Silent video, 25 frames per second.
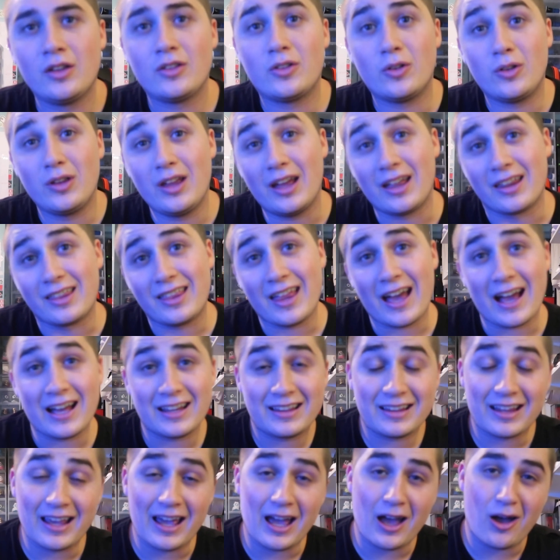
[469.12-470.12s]
So yeah,
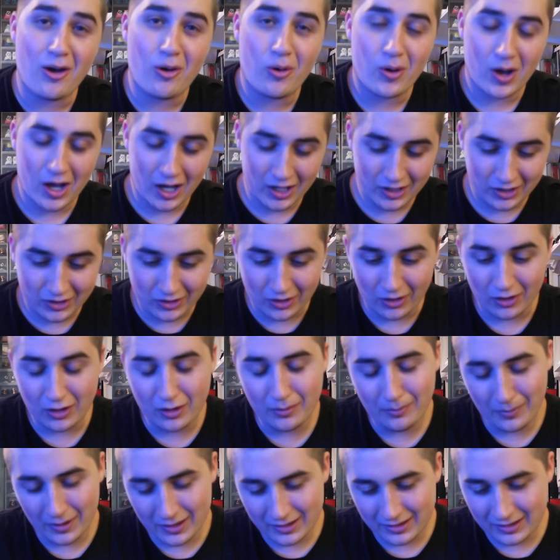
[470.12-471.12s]
that's how I
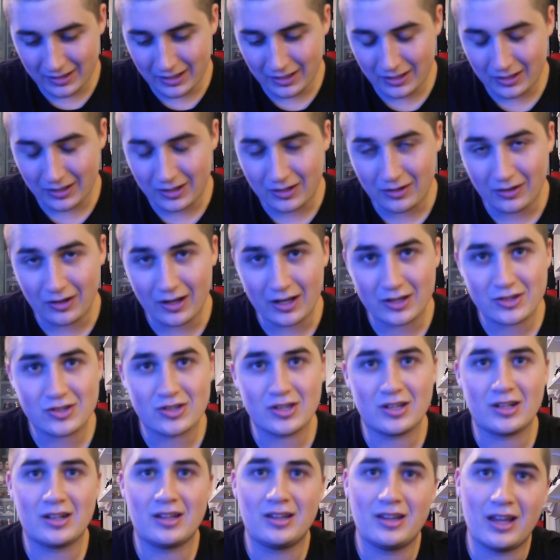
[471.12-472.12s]
started my sneaker
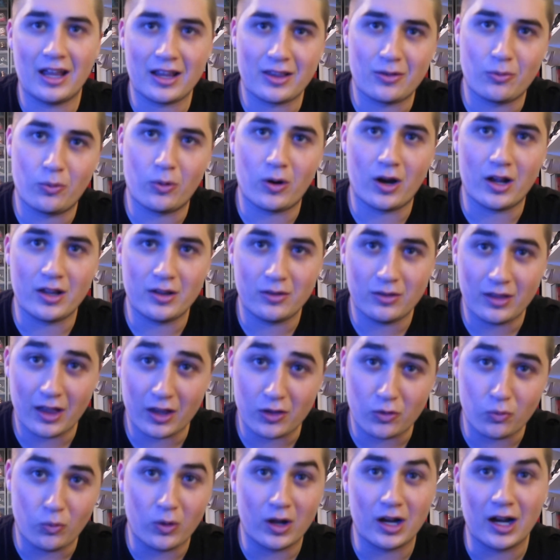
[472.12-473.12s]
collection. That's
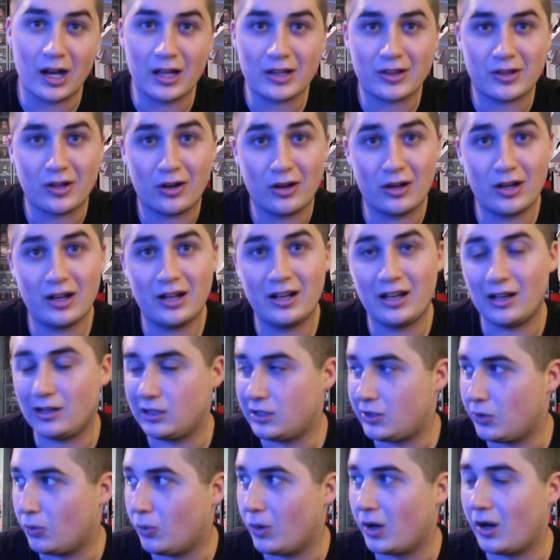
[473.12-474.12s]
when I started
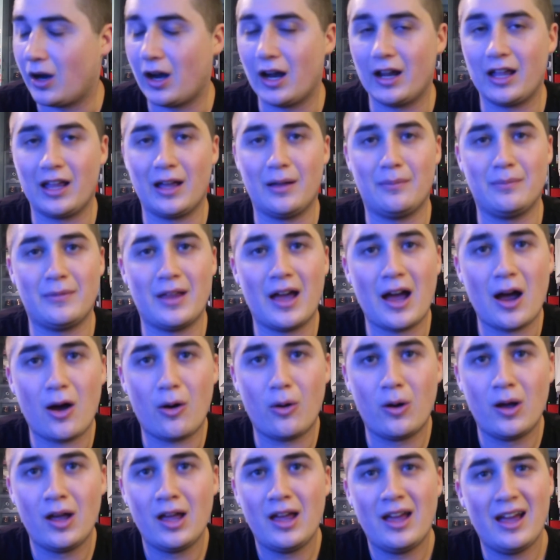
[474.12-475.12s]
and to where I am
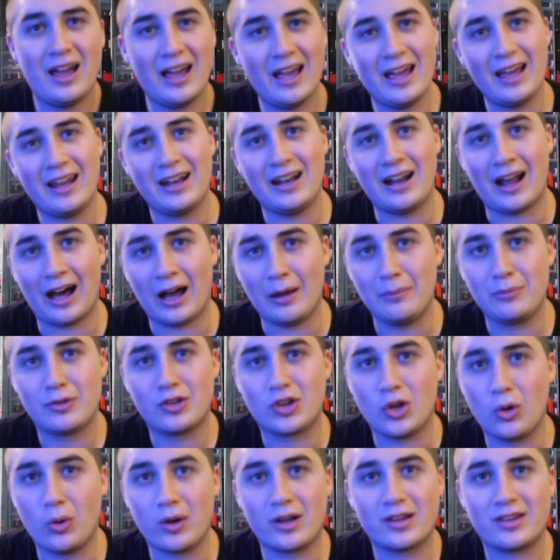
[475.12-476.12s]
now. And I'm
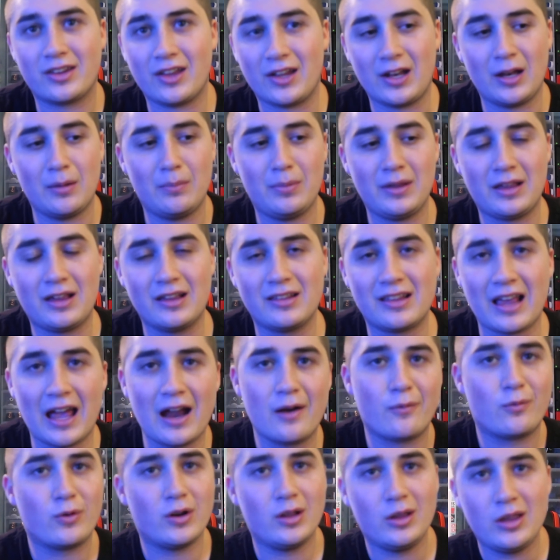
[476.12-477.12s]
so excited because
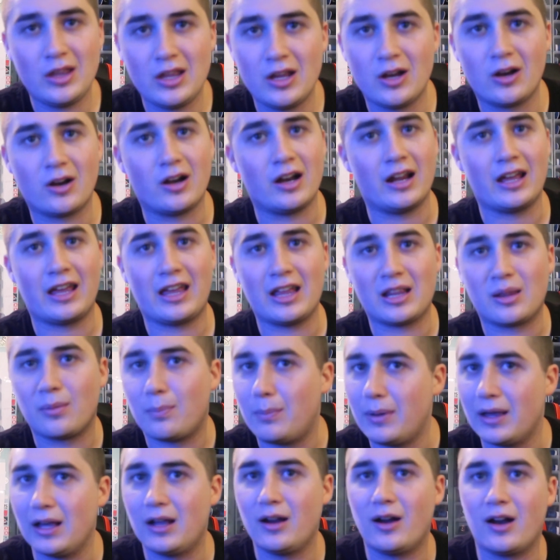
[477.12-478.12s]
every year it gets
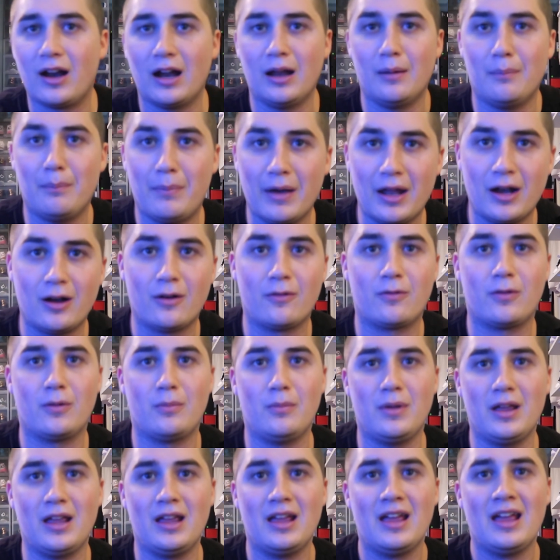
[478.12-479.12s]
bigger and better for
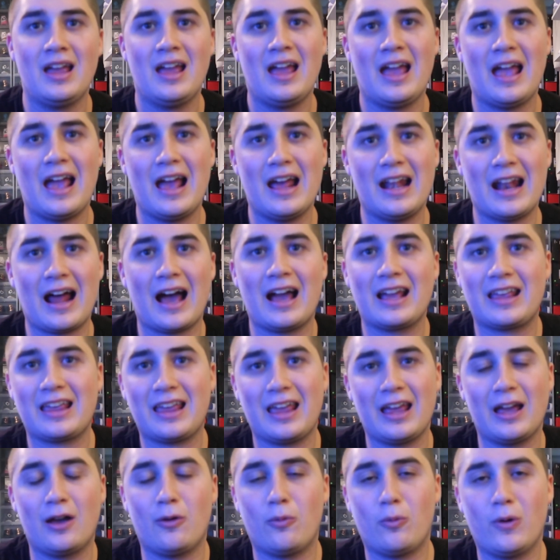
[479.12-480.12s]
me, and I
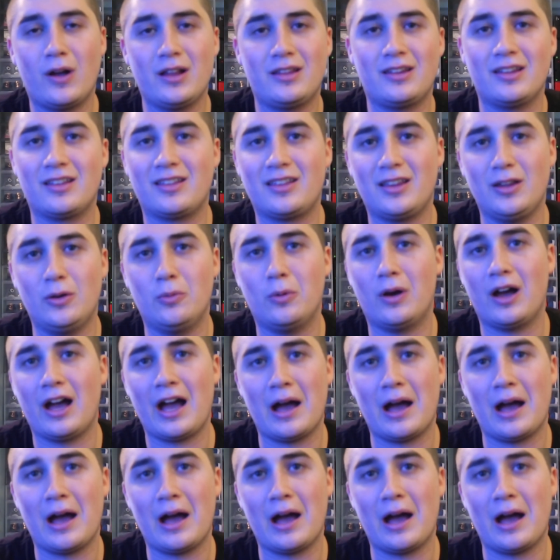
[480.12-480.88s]
can't wait to see what